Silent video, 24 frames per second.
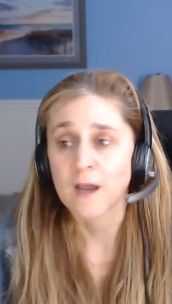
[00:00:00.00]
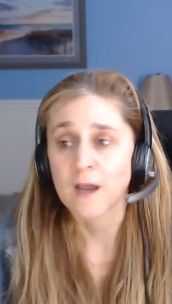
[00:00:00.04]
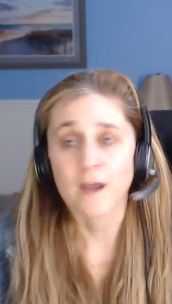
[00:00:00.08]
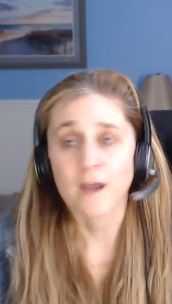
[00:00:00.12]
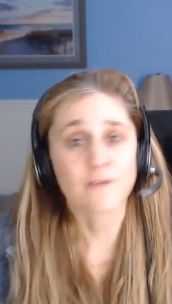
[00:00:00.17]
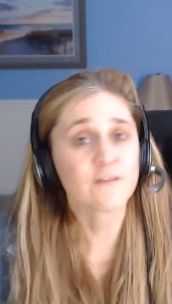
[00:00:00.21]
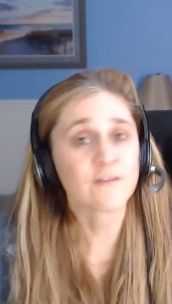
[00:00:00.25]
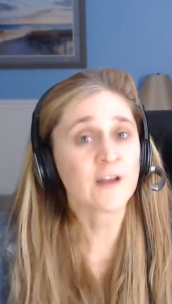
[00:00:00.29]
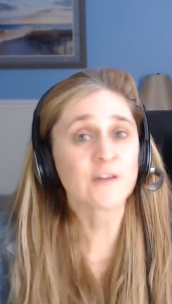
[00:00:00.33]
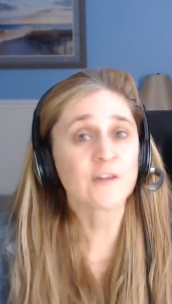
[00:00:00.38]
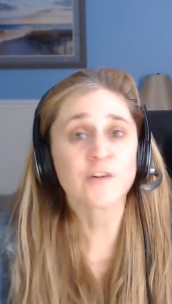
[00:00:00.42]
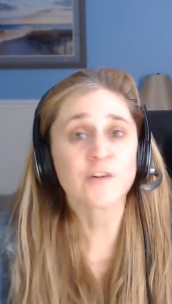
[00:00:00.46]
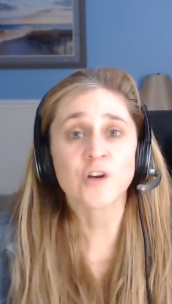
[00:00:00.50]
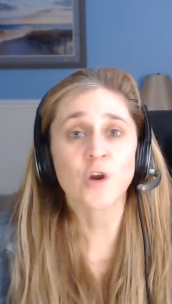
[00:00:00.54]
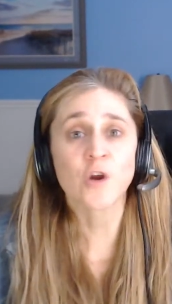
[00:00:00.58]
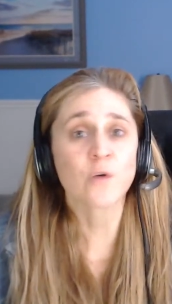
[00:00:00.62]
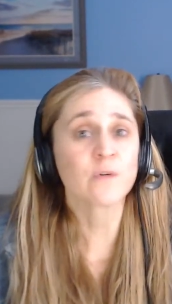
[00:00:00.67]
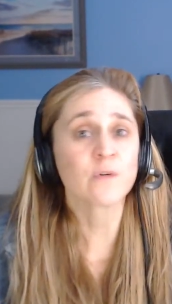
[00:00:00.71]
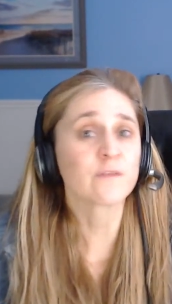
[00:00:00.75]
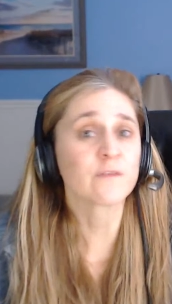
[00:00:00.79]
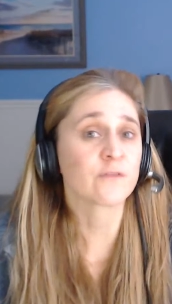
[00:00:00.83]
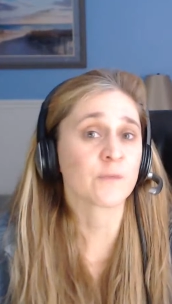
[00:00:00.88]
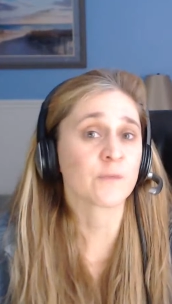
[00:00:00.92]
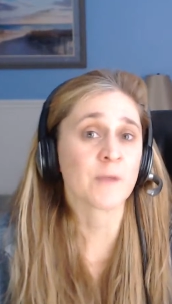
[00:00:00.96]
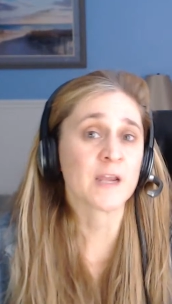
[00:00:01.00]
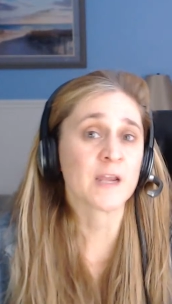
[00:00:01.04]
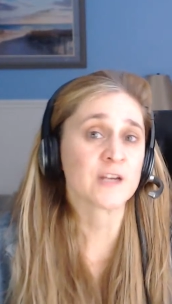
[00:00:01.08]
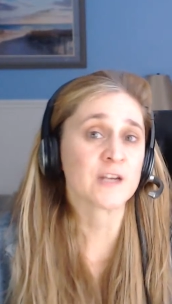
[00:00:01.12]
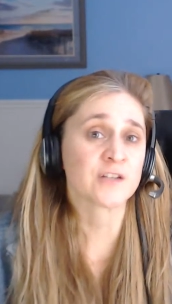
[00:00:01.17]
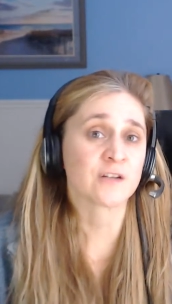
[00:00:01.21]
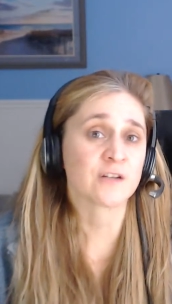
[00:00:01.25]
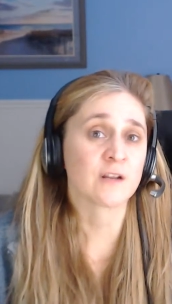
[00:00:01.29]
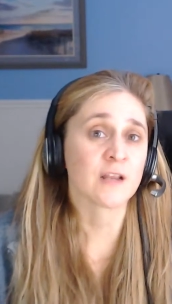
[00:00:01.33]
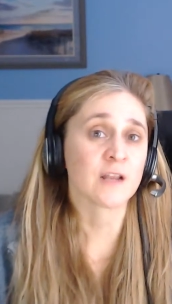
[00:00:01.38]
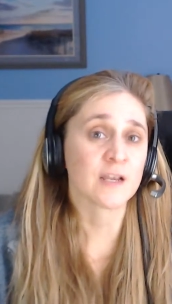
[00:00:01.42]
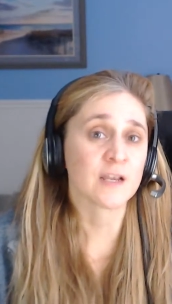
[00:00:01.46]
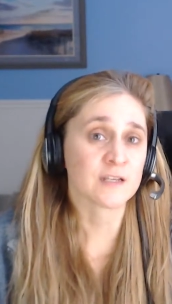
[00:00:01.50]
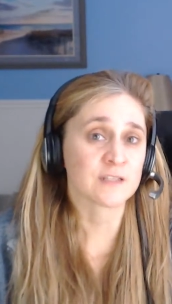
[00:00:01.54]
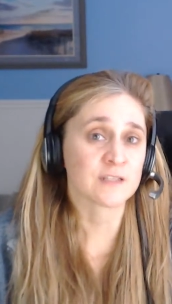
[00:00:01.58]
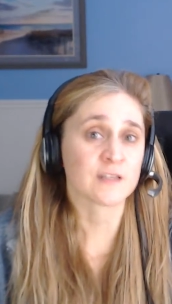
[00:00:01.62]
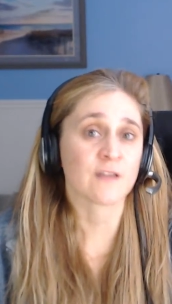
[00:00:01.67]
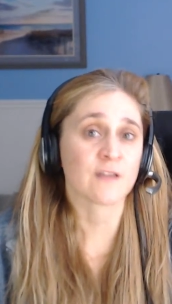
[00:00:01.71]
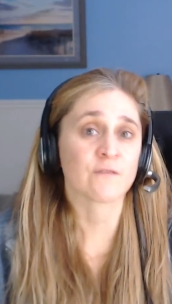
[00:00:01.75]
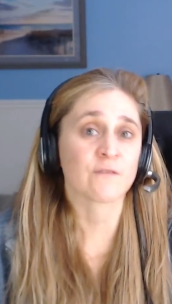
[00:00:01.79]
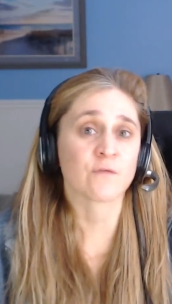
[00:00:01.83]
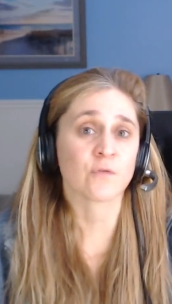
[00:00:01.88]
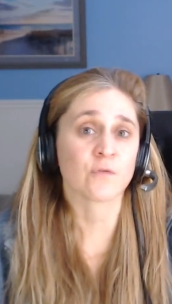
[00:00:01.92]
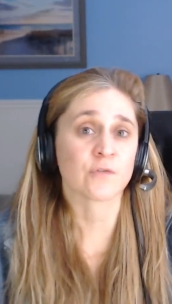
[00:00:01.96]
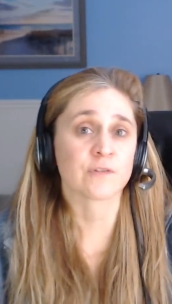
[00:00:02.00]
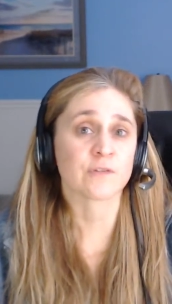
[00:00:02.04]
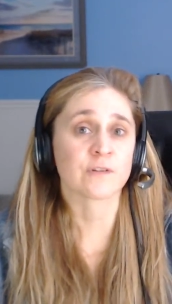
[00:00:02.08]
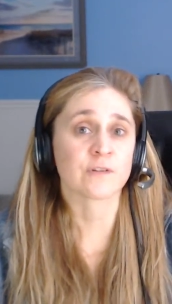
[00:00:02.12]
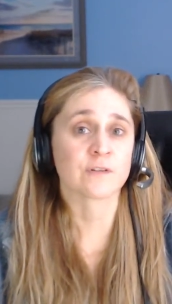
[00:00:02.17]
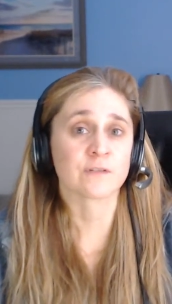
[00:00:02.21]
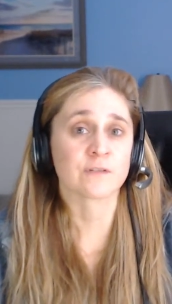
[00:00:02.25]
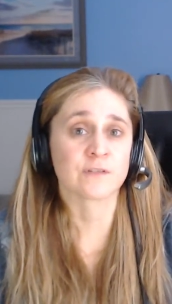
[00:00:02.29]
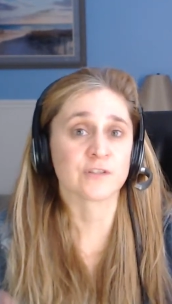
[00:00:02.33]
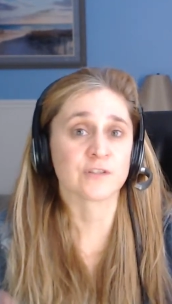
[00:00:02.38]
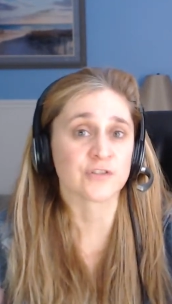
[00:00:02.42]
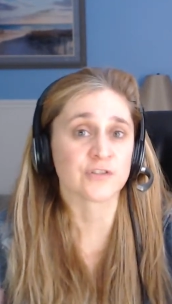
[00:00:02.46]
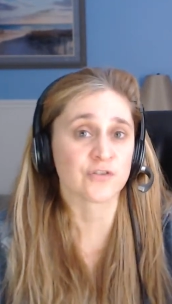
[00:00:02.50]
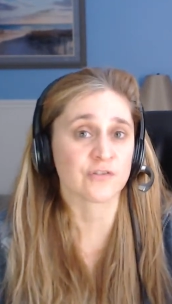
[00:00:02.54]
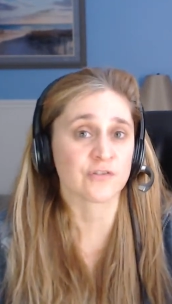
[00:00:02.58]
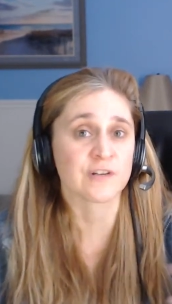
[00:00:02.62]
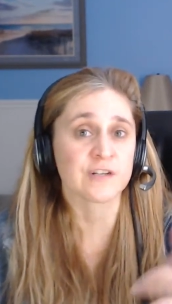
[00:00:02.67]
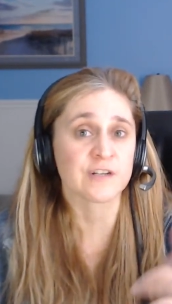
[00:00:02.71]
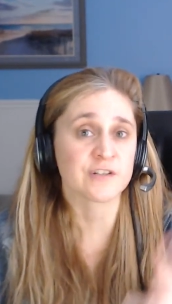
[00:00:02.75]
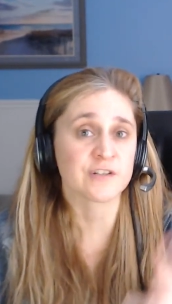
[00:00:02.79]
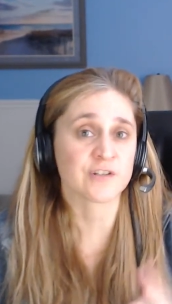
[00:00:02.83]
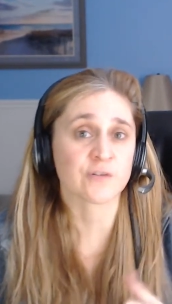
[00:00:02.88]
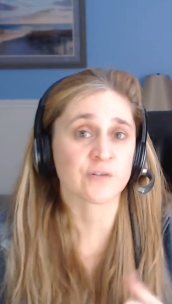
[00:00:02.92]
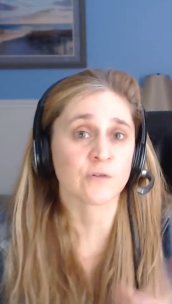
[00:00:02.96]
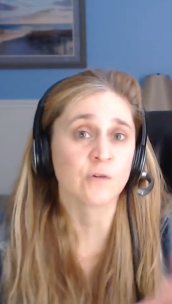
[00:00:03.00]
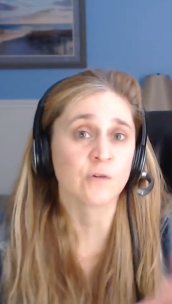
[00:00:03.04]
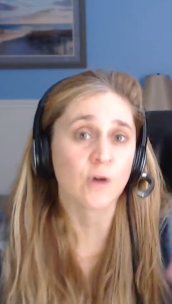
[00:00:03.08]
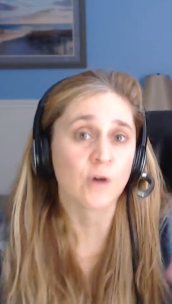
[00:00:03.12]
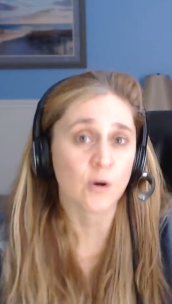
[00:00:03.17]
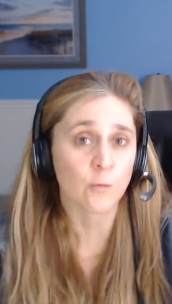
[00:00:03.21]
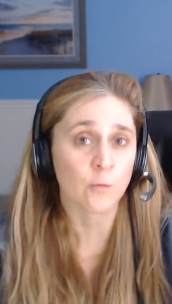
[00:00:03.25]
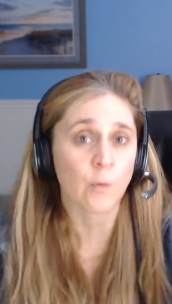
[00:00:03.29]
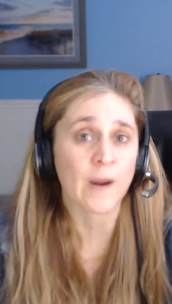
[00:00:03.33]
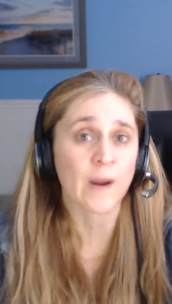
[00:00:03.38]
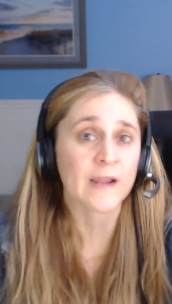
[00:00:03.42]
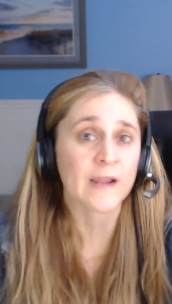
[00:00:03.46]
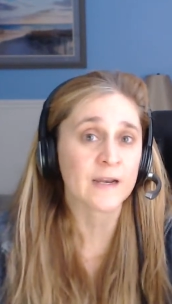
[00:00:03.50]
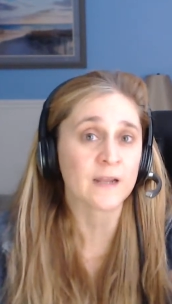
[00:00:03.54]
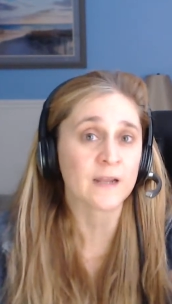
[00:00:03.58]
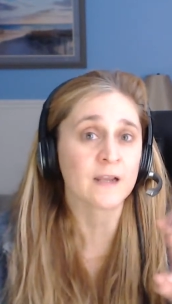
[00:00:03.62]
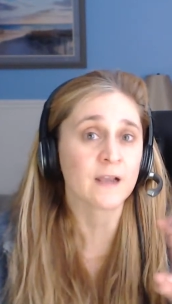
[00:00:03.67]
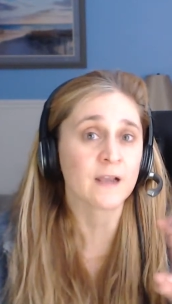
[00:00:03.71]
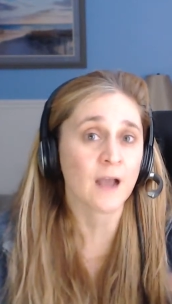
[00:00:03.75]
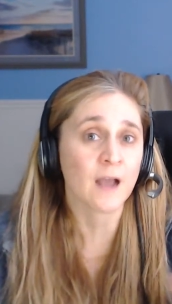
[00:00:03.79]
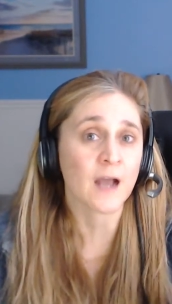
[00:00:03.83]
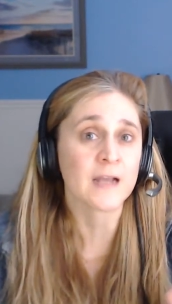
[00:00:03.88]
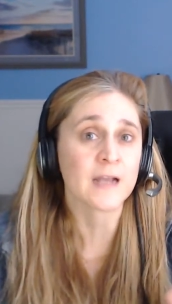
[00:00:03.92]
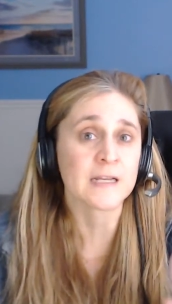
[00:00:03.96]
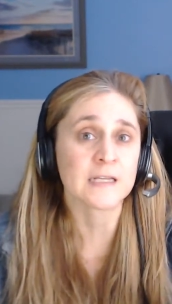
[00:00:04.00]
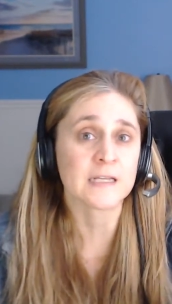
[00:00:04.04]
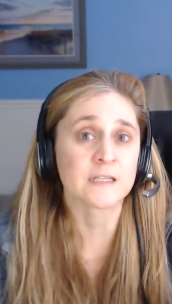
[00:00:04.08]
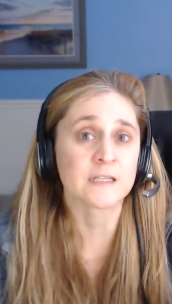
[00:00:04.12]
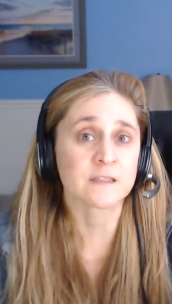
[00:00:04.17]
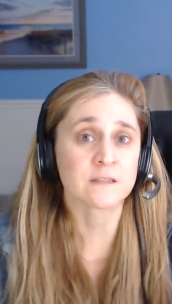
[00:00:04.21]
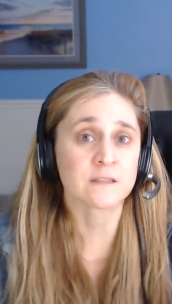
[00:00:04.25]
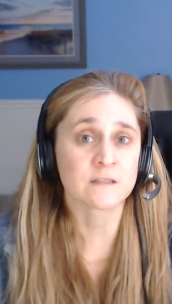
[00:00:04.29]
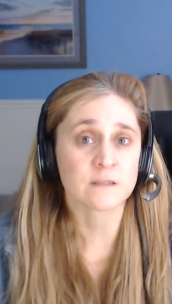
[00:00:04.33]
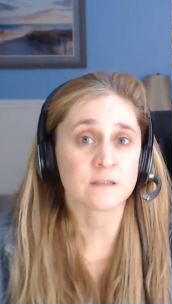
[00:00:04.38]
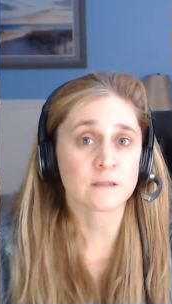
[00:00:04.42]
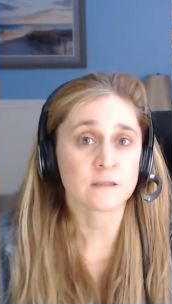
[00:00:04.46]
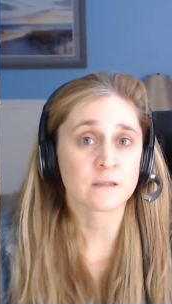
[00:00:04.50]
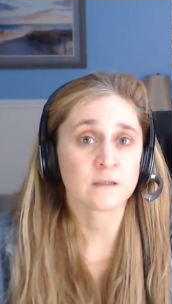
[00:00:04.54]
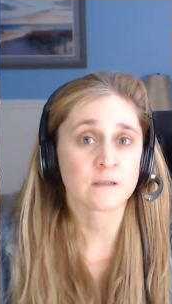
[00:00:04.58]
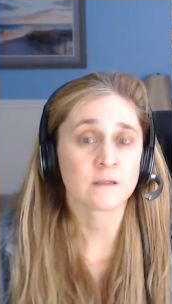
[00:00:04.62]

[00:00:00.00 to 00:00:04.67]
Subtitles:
found no information except for the traditional awaiting guidance.